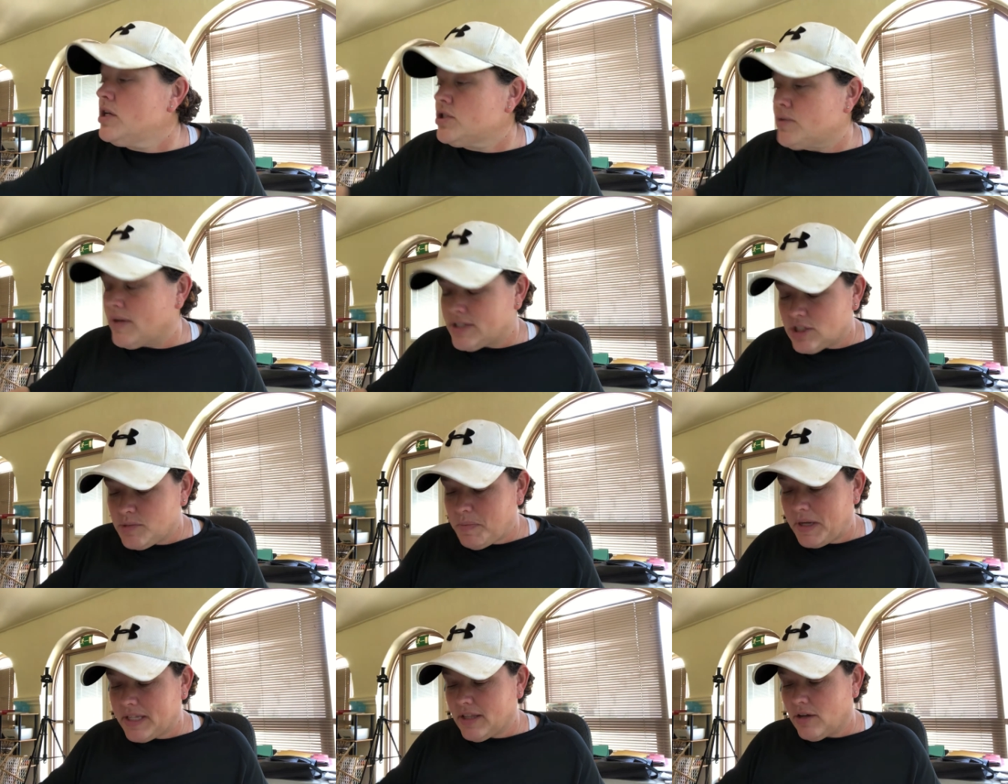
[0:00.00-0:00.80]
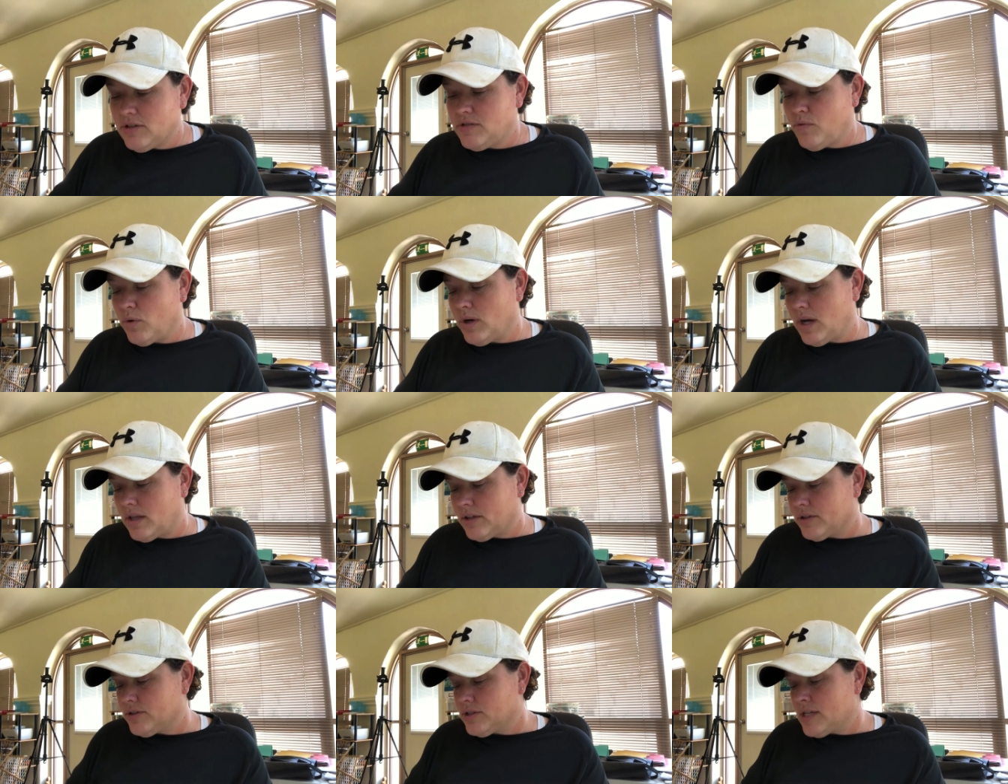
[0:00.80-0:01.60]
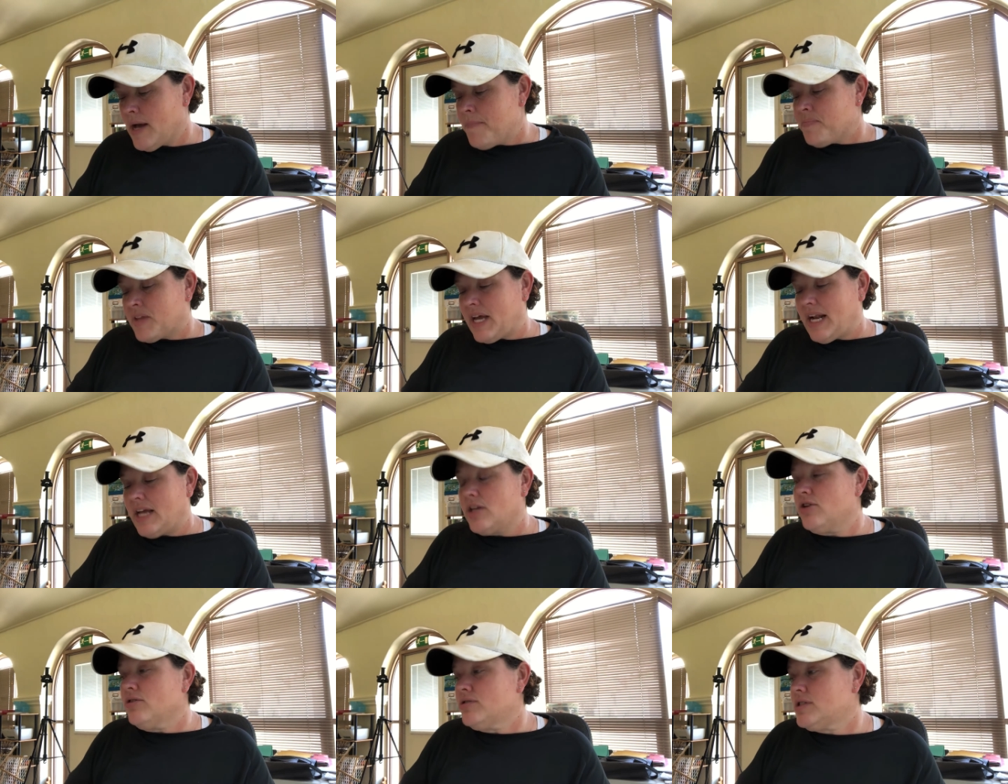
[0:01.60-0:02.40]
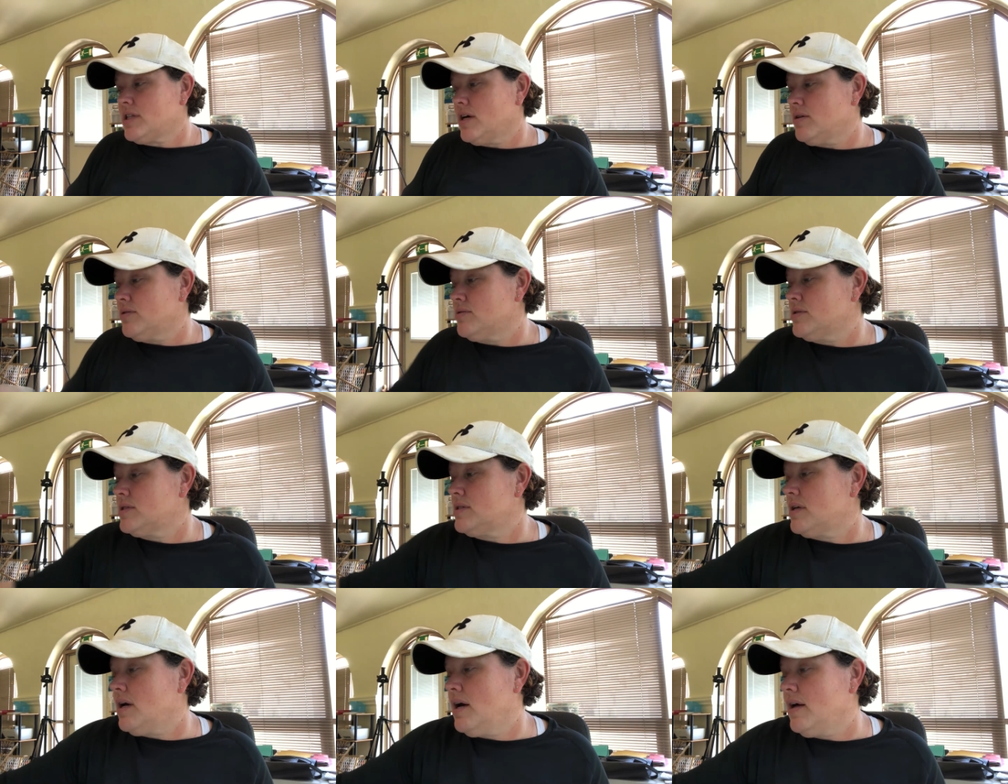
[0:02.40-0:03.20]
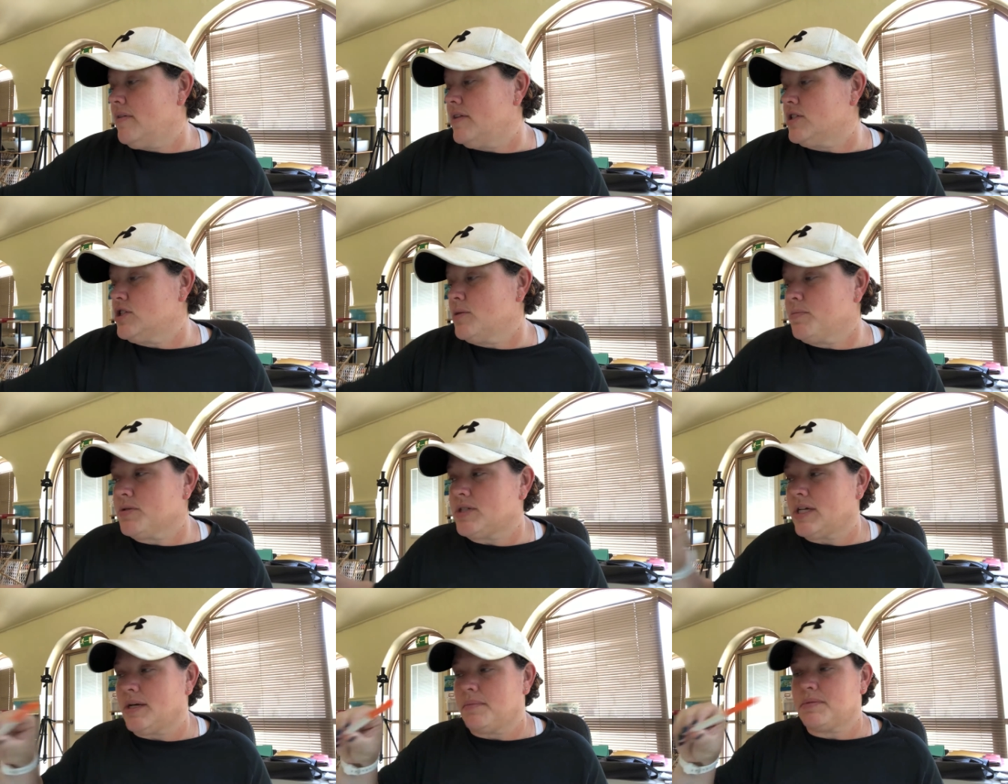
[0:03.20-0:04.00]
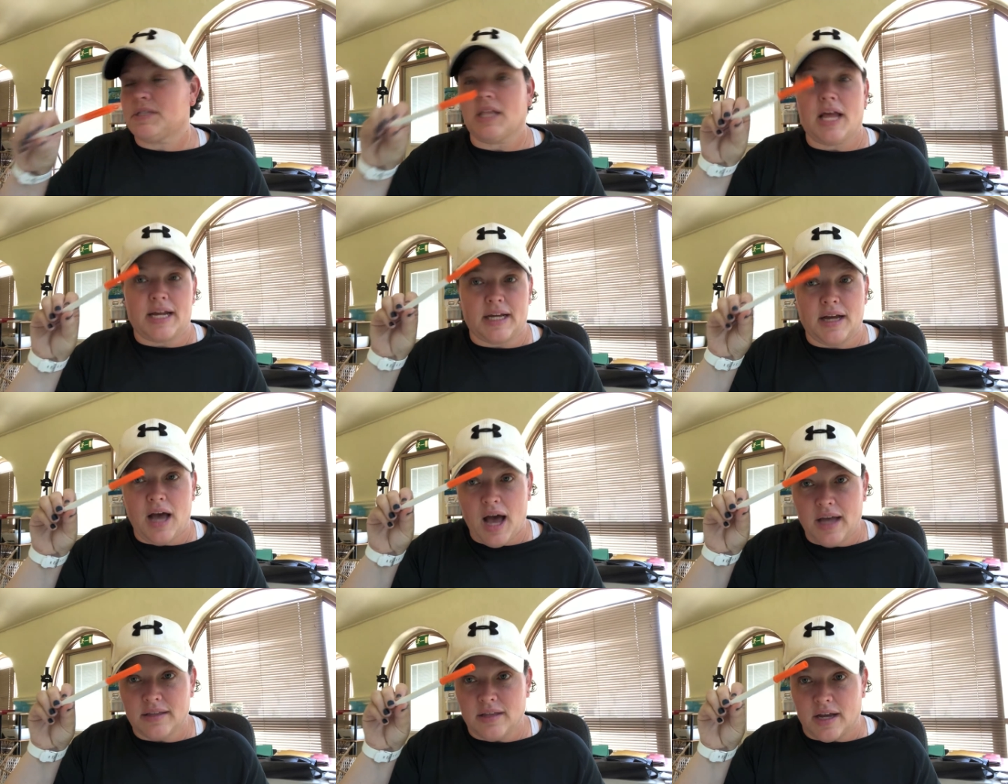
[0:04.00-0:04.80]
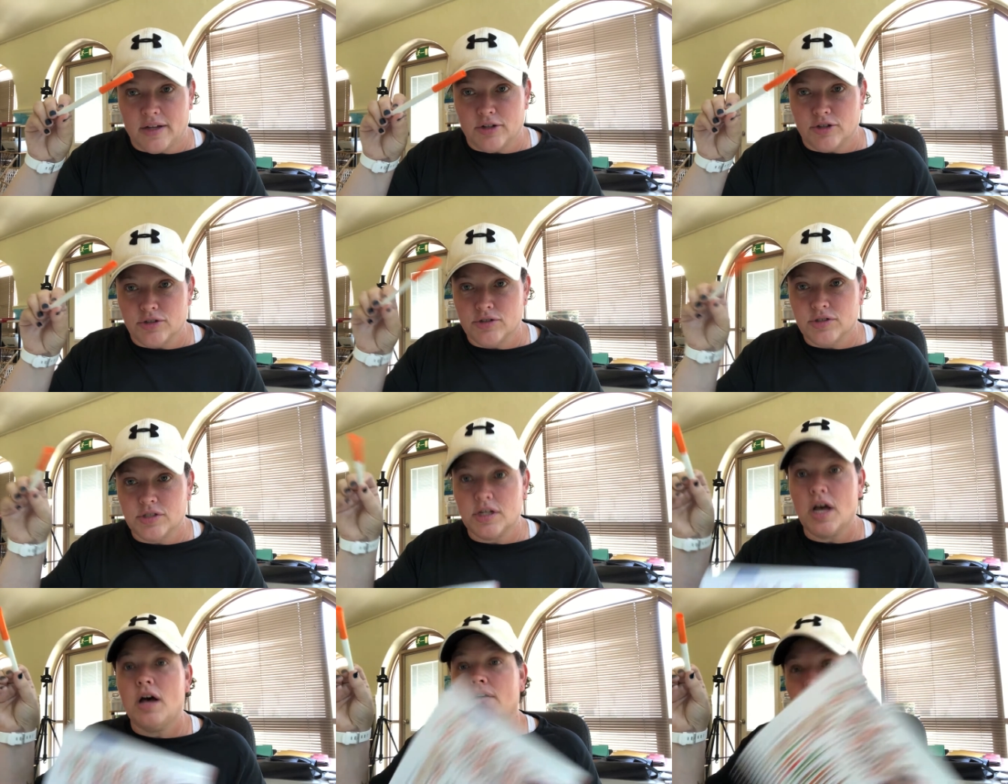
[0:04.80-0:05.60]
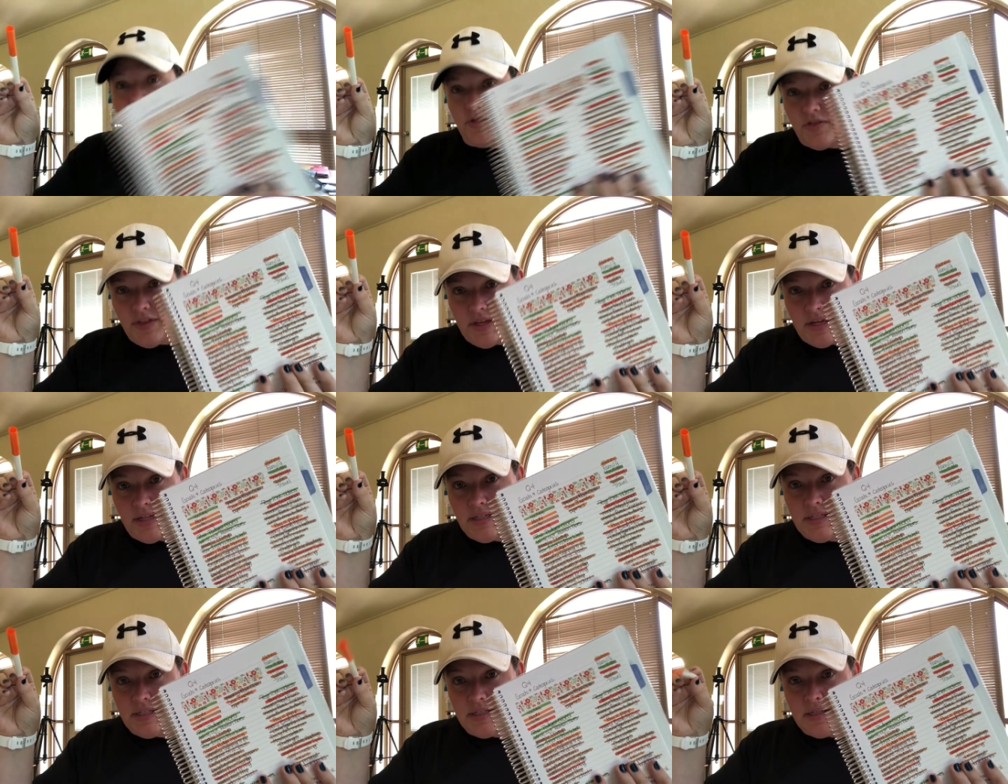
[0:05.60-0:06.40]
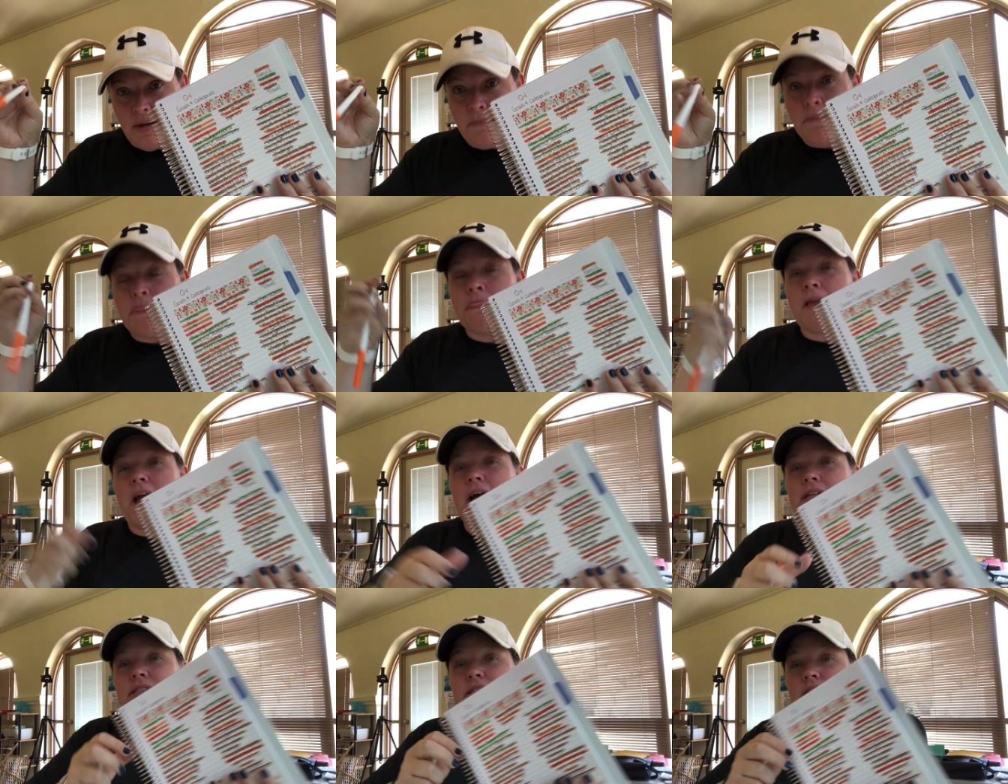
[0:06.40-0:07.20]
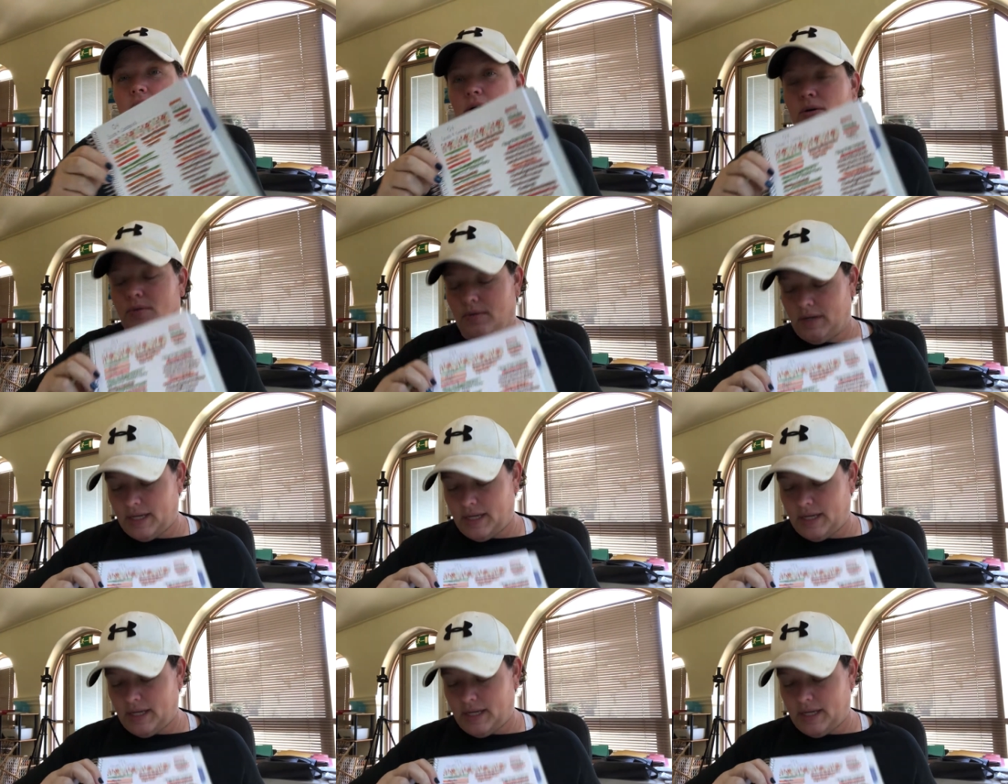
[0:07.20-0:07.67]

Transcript: So I just picked those four colors and I used those, uh, the super tips like highlighters for this. And so